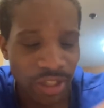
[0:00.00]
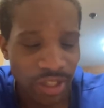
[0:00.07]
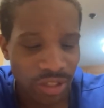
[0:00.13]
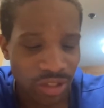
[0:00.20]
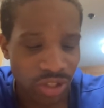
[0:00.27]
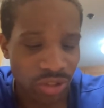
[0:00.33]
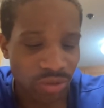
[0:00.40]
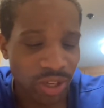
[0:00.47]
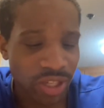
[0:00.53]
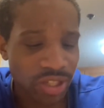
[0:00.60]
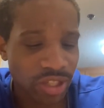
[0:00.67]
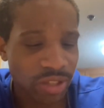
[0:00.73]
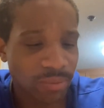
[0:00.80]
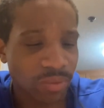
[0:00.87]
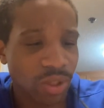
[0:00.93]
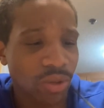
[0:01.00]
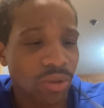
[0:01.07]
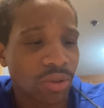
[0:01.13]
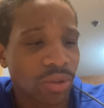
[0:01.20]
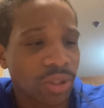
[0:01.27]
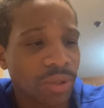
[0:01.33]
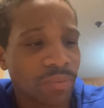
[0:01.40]
stress
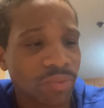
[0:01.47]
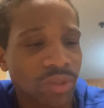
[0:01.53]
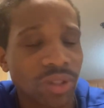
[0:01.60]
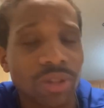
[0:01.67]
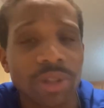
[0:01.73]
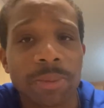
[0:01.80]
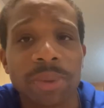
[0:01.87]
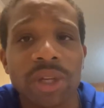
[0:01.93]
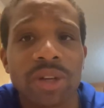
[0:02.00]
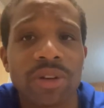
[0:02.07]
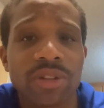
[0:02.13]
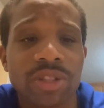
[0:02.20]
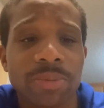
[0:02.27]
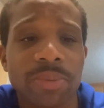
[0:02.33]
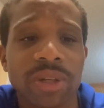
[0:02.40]
on, you know, the parents,